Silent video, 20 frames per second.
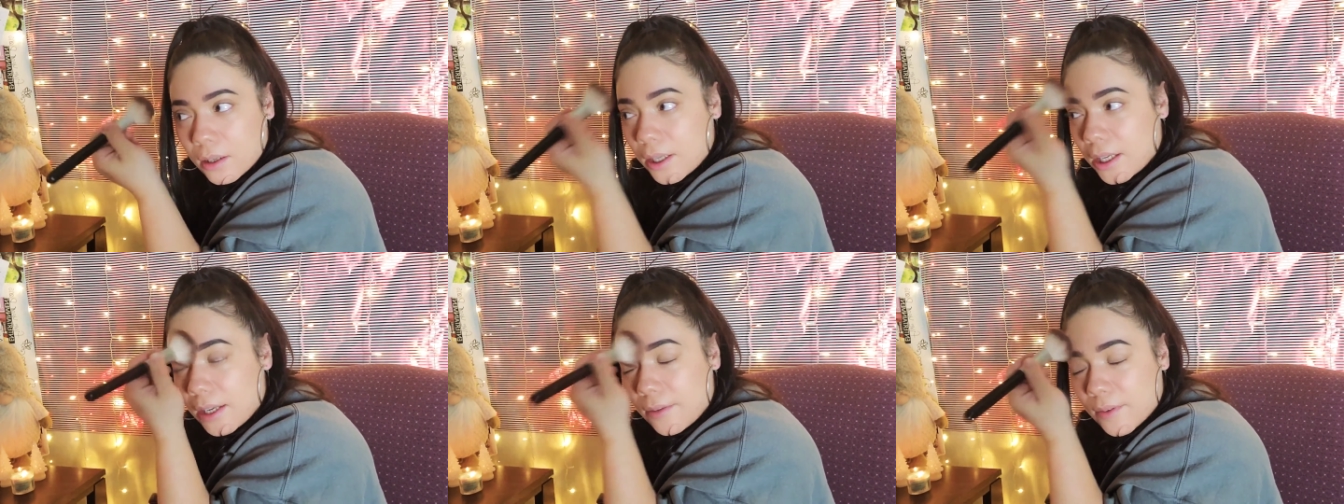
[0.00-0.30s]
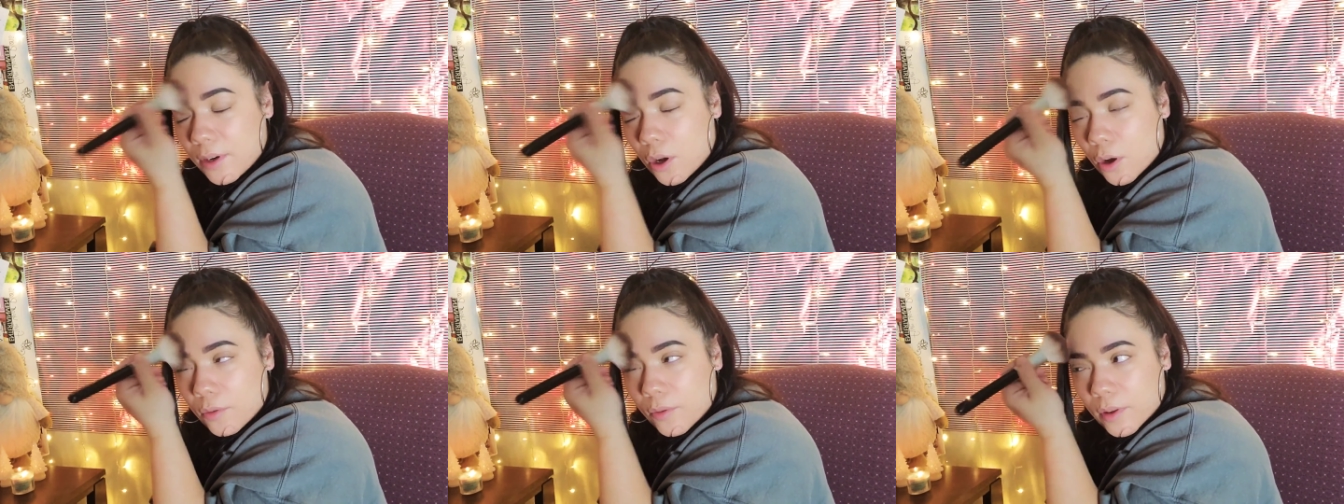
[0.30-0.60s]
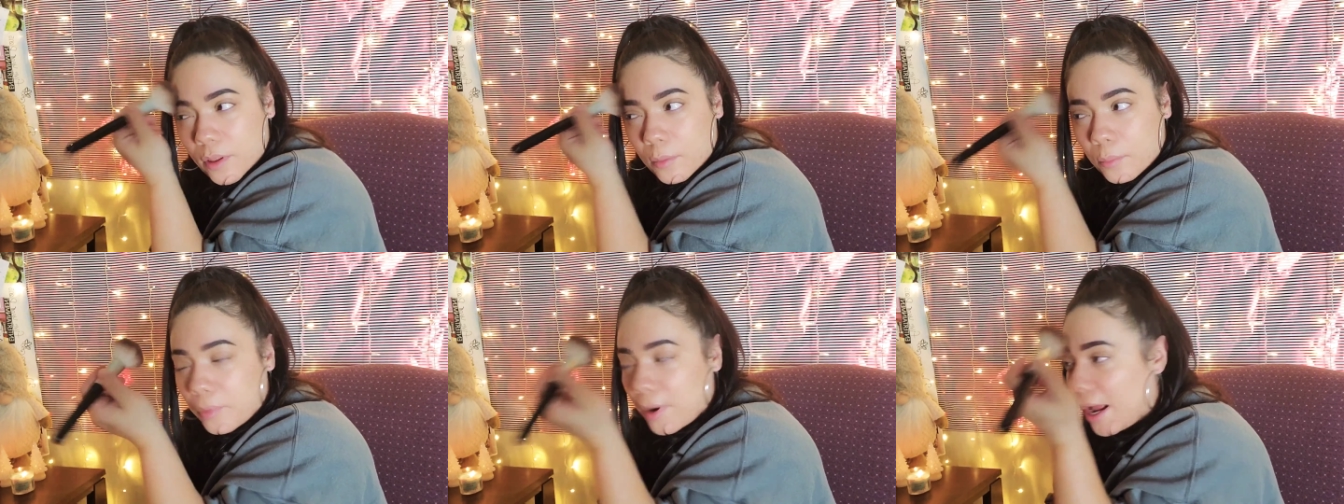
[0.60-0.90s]
Even over
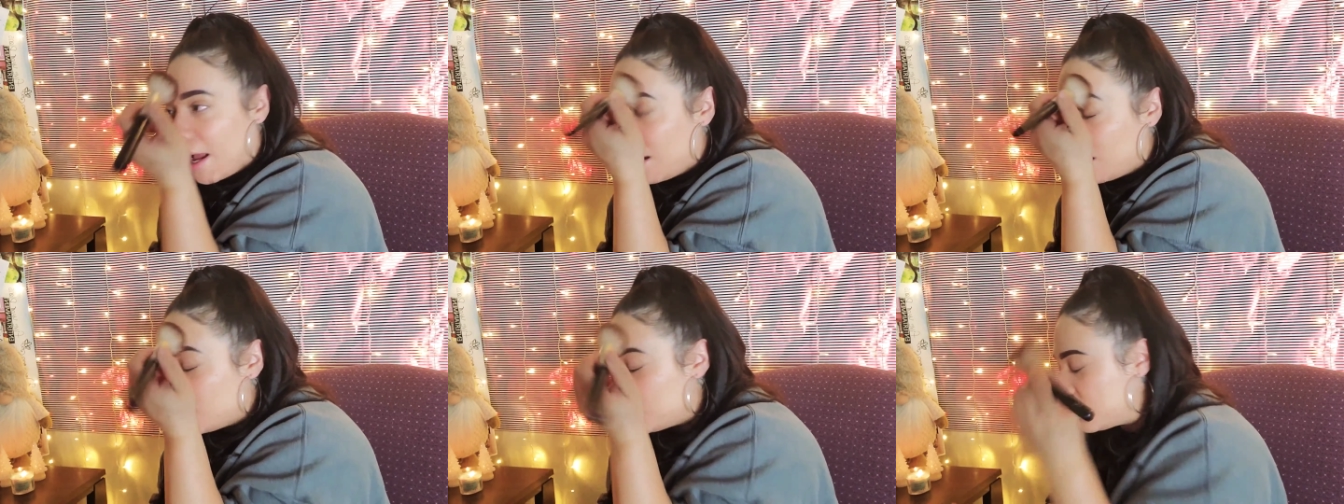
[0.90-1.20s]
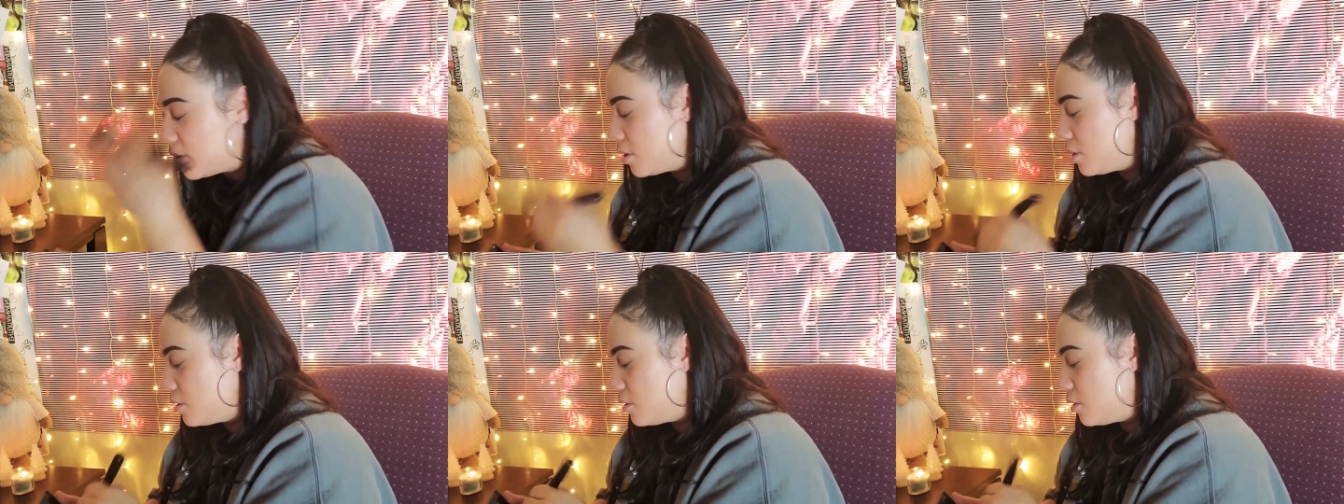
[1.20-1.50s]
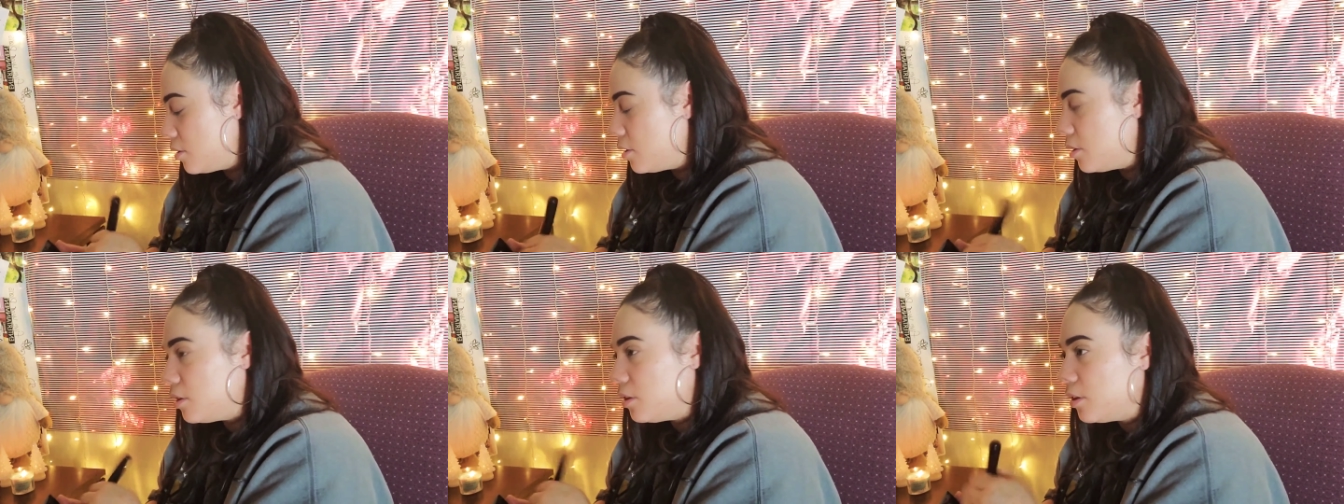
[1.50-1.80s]
the brows,
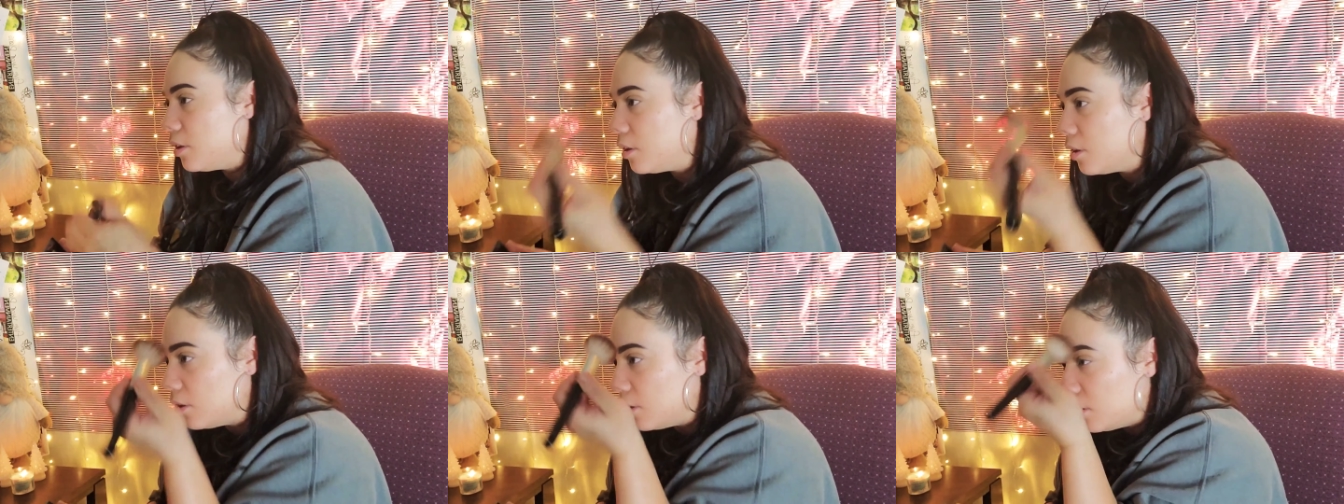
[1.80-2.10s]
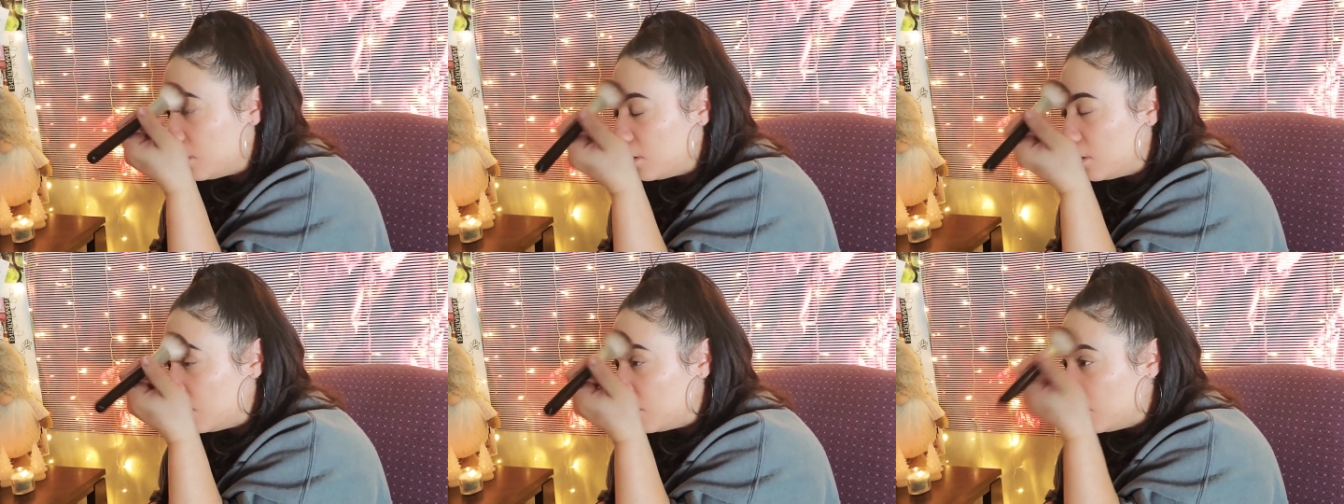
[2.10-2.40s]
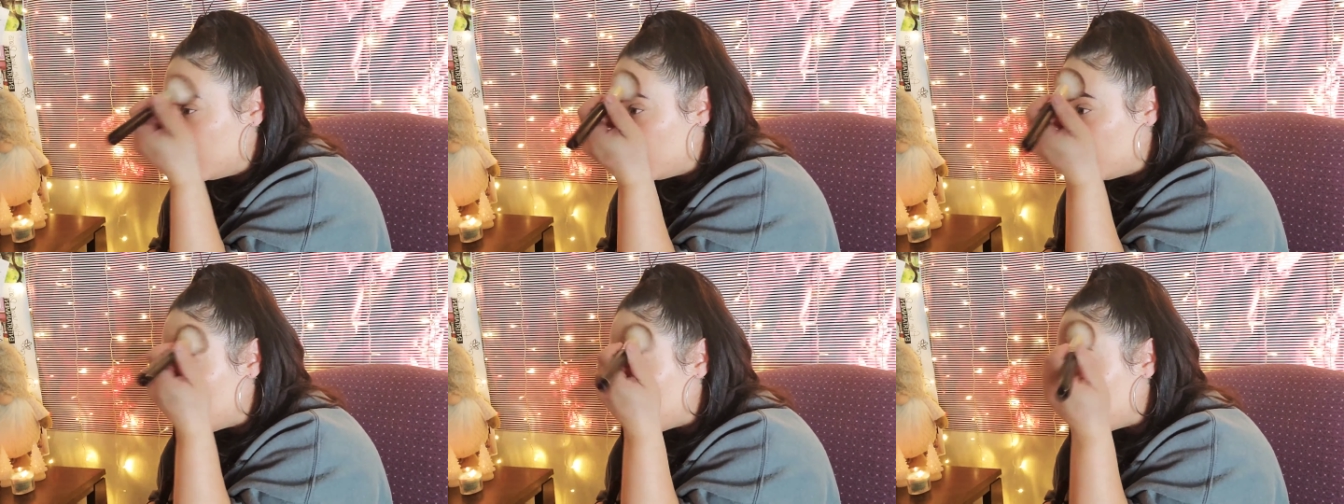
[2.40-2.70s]

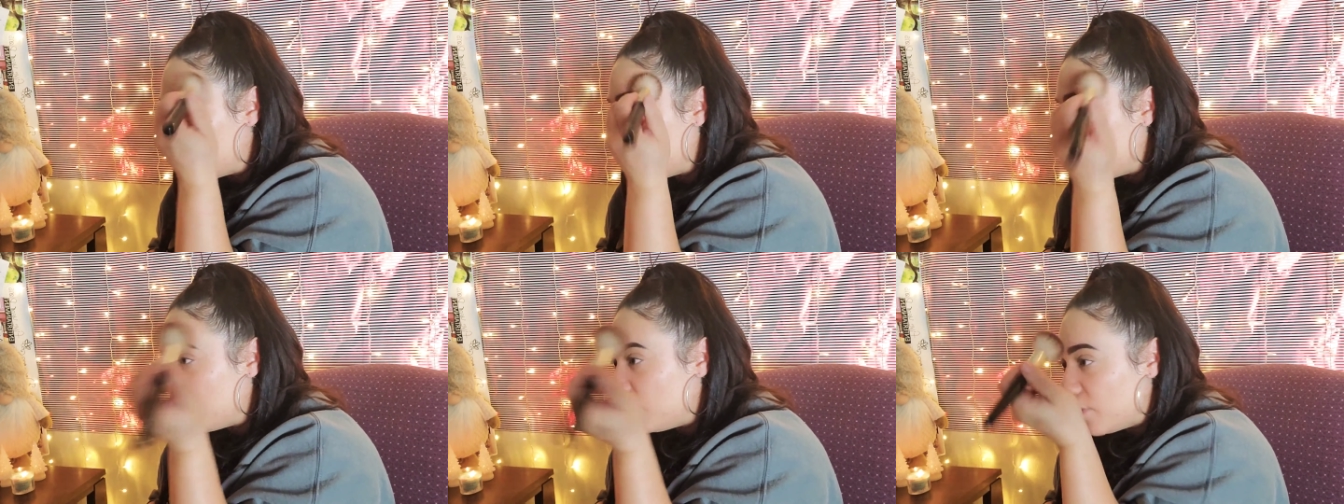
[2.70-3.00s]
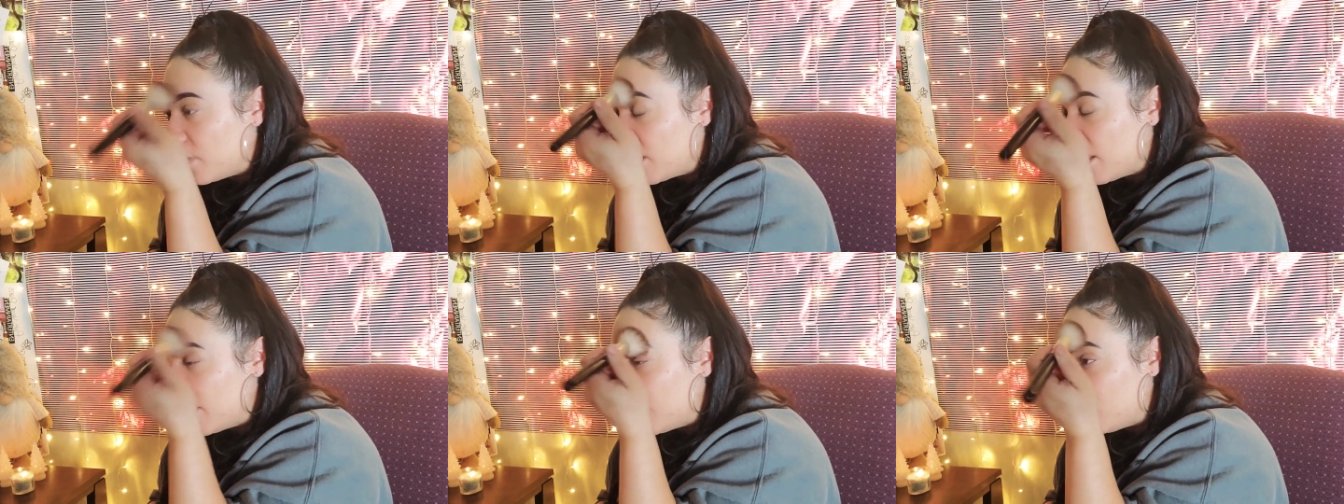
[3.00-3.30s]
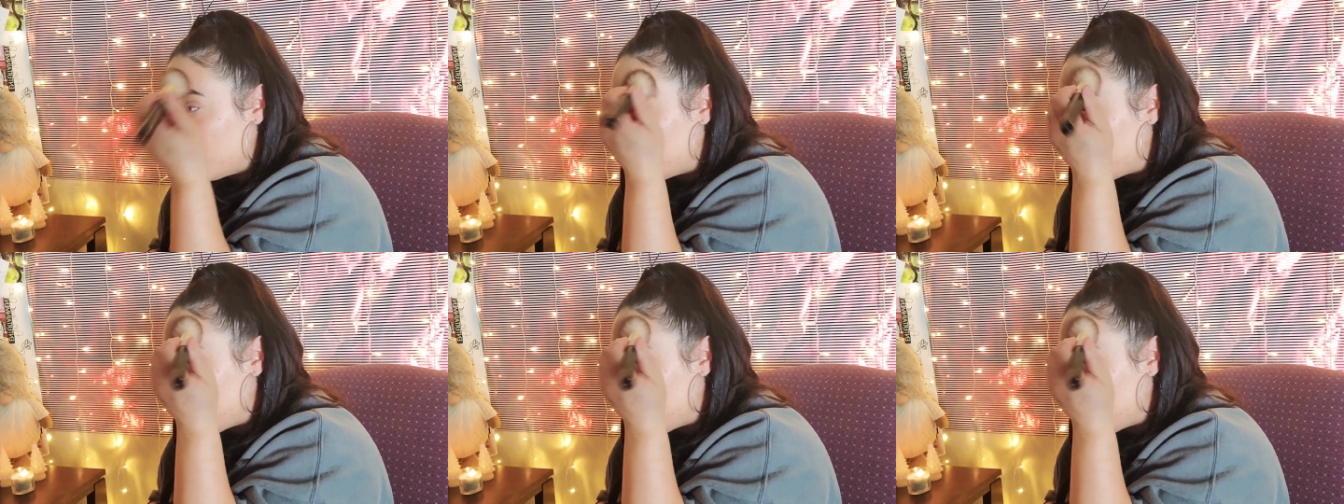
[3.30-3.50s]
if you feel like your